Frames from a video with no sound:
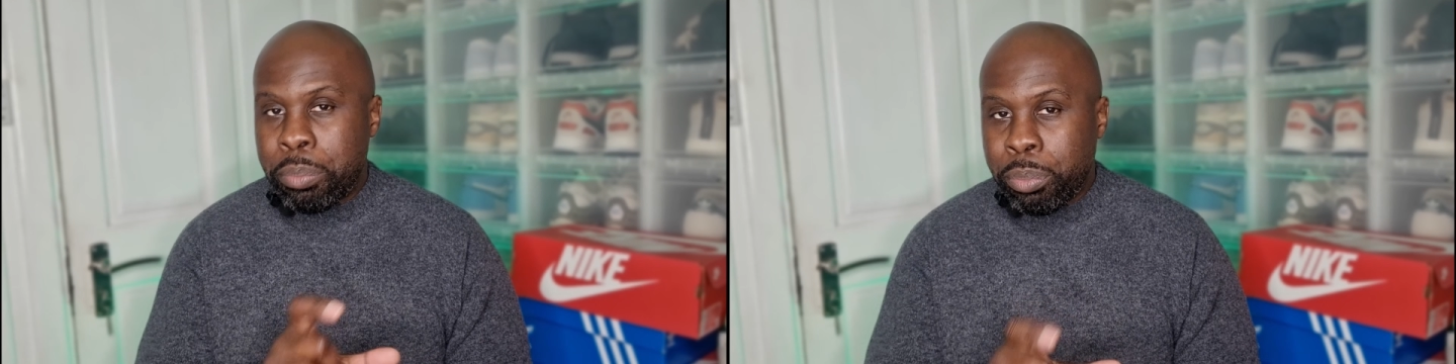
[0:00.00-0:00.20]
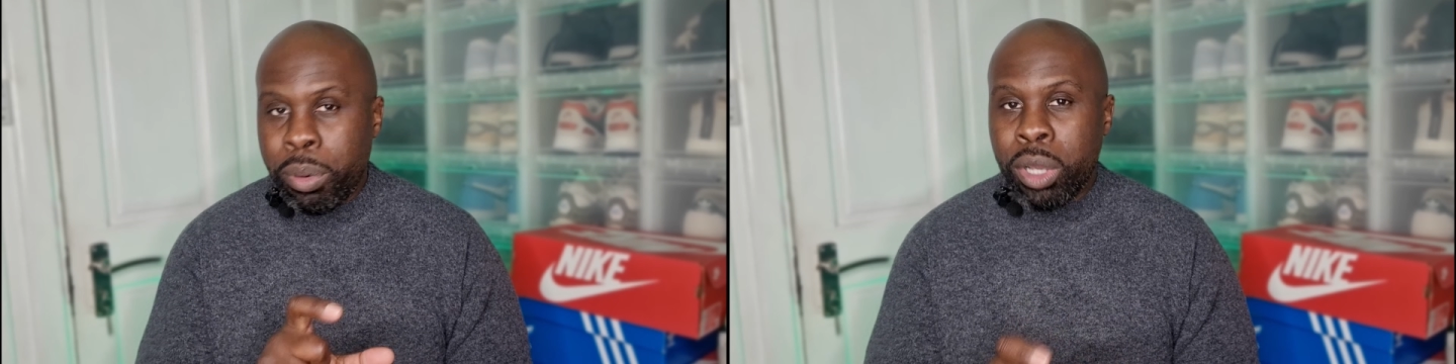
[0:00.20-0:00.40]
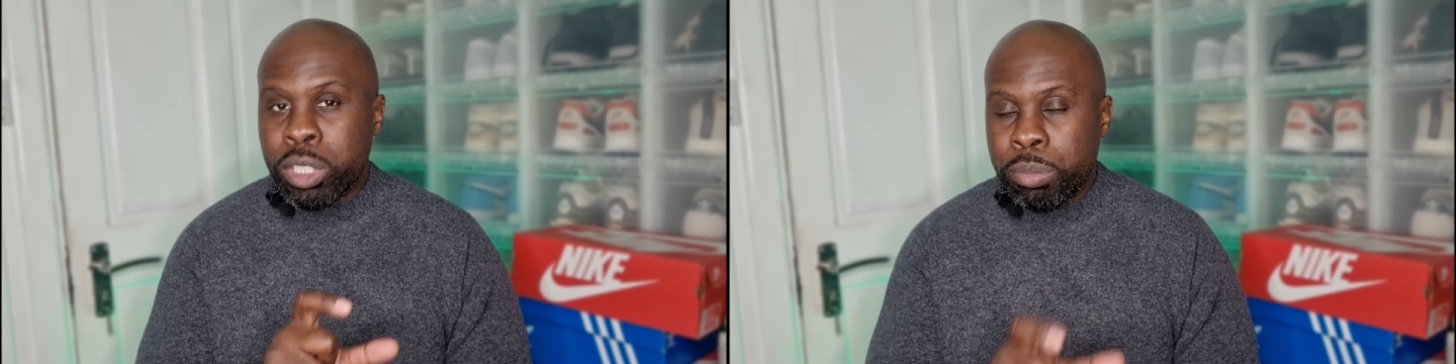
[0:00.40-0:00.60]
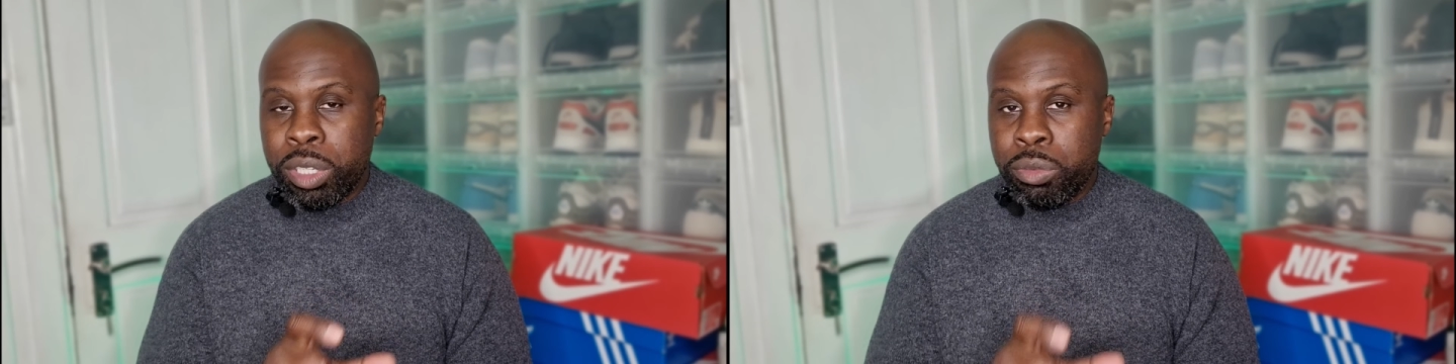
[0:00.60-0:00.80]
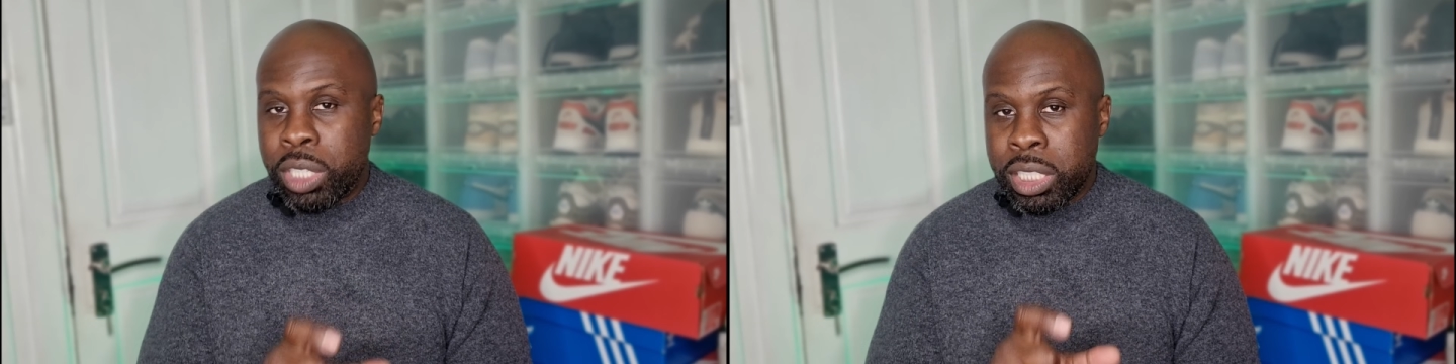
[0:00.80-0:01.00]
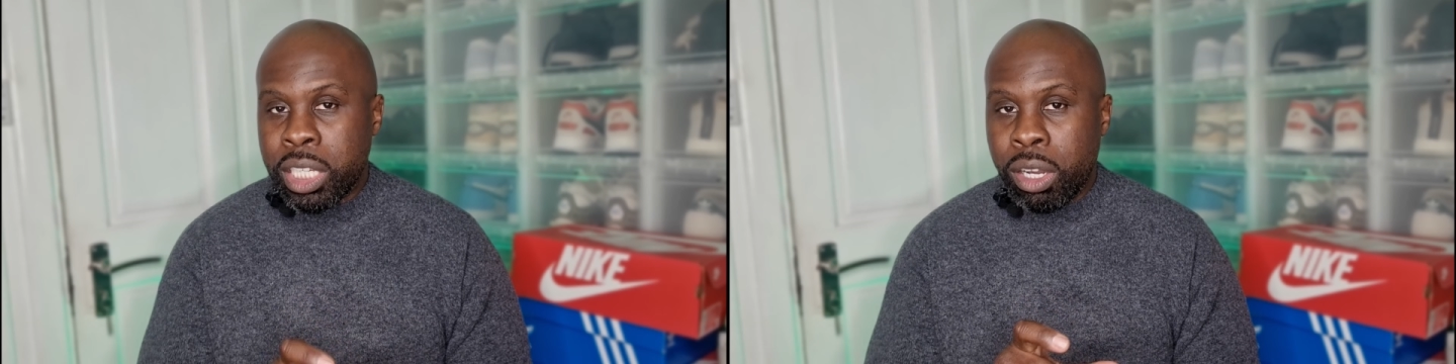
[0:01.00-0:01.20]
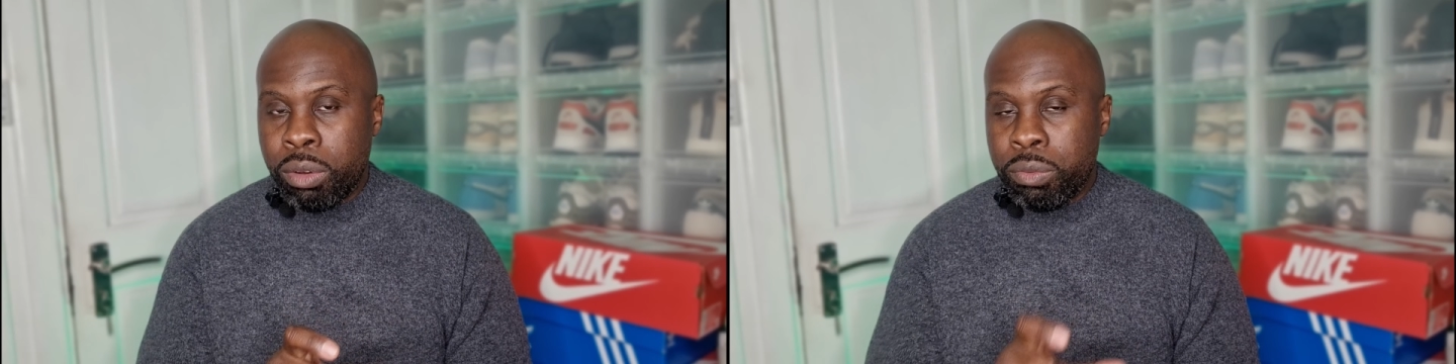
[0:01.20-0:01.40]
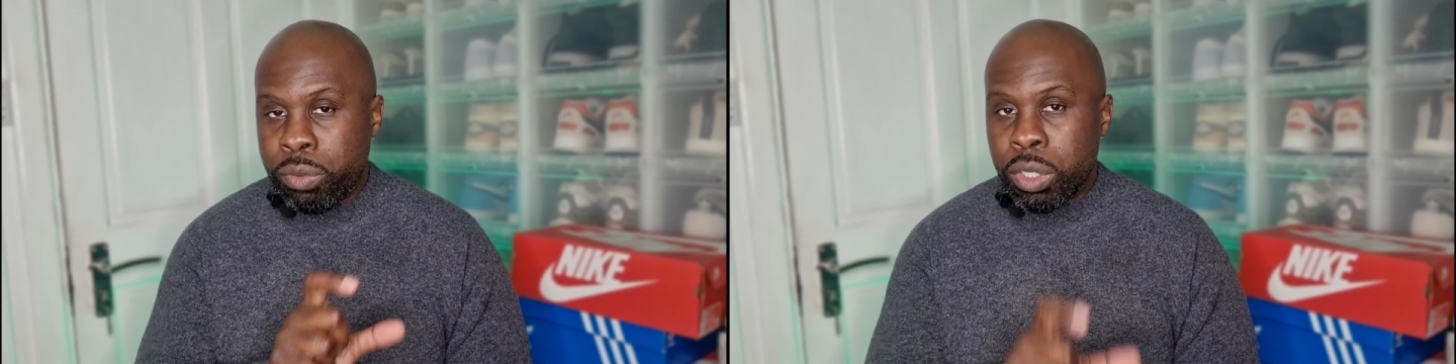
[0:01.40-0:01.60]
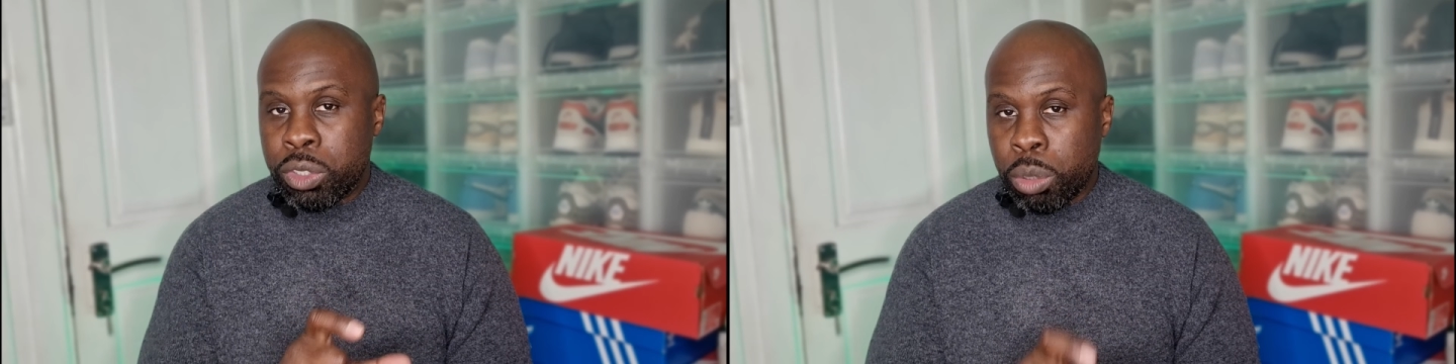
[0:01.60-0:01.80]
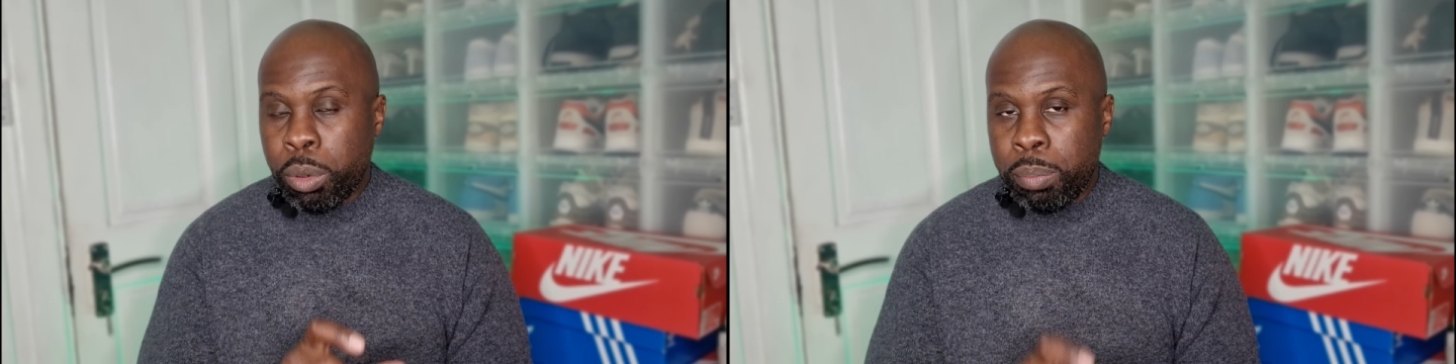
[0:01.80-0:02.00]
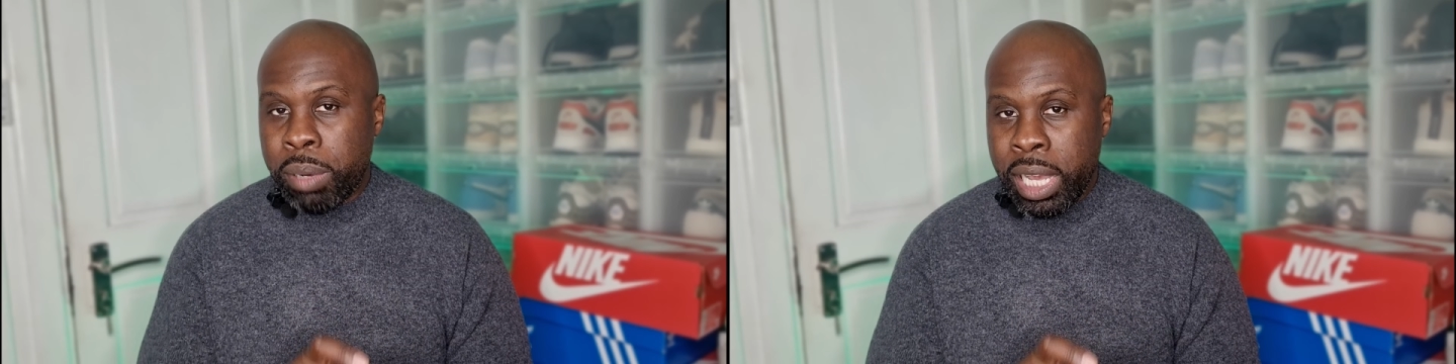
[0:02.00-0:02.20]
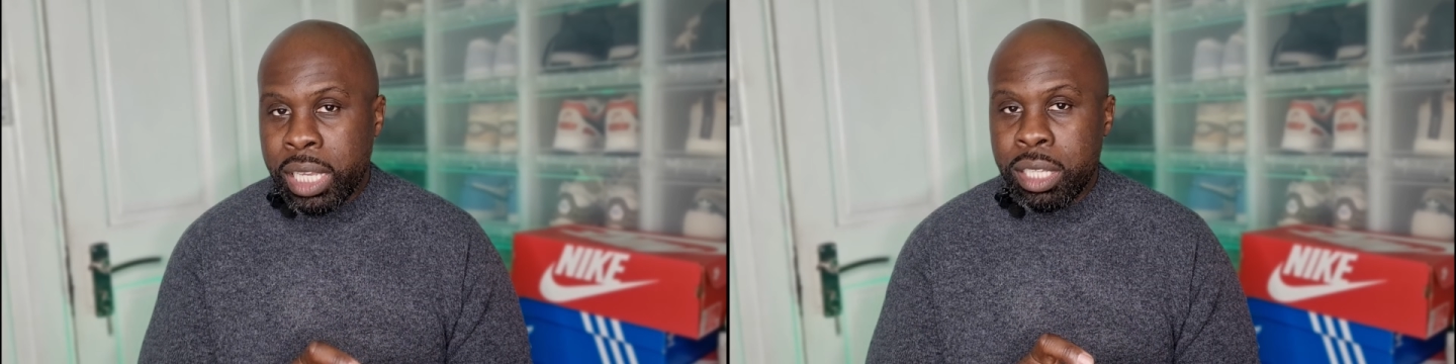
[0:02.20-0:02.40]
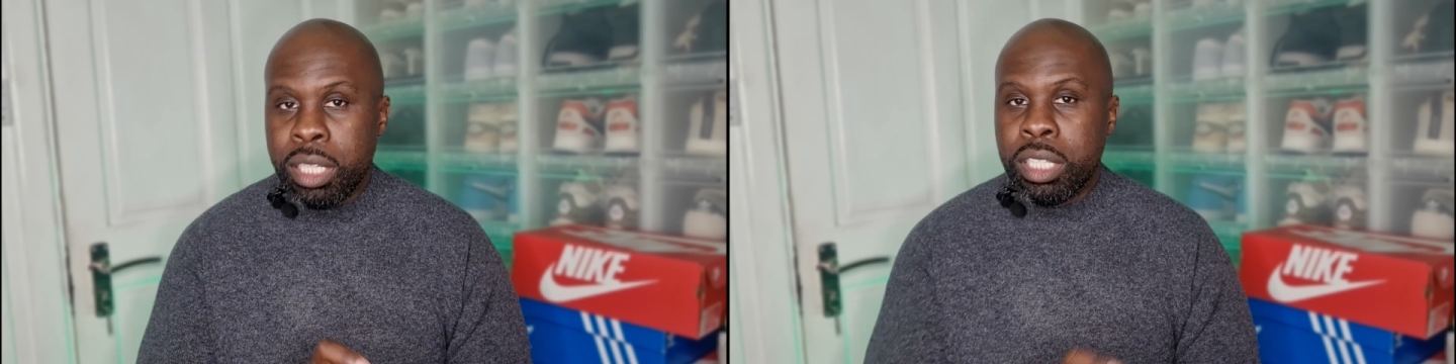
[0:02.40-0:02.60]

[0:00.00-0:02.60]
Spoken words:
possibly retail for the triple black,